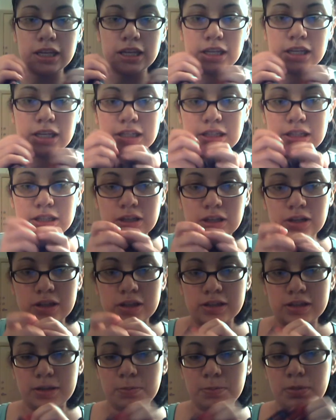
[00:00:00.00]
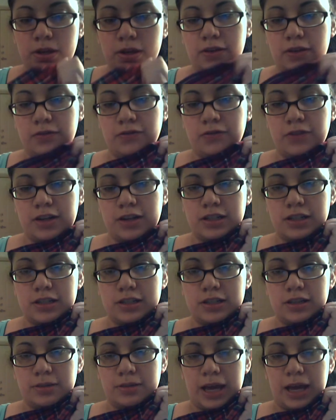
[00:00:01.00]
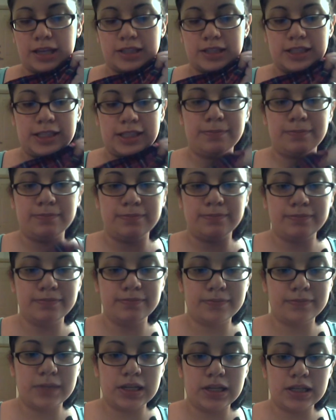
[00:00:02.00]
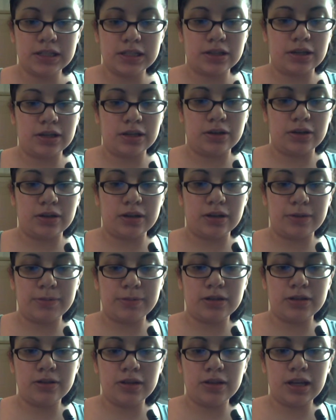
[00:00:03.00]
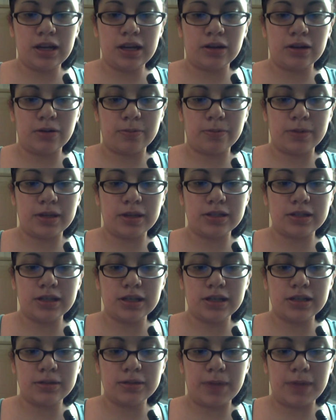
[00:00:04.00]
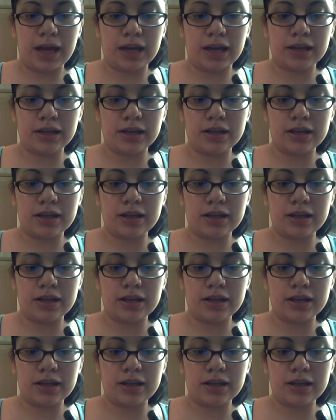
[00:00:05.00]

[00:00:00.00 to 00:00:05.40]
and install the zip and finish the back seam. So let me do that and I'll be just back.